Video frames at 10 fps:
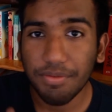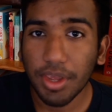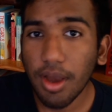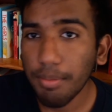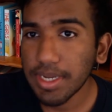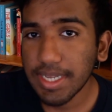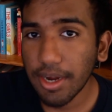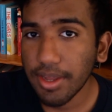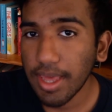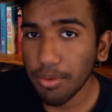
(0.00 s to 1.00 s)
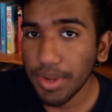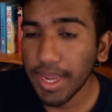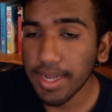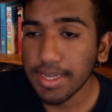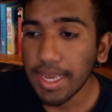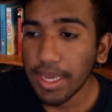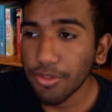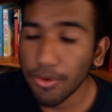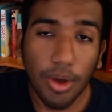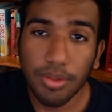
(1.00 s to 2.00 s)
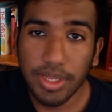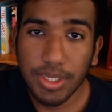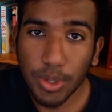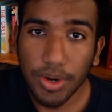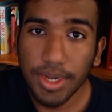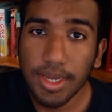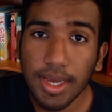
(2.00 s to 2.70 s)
the commentary that we get throughout the story.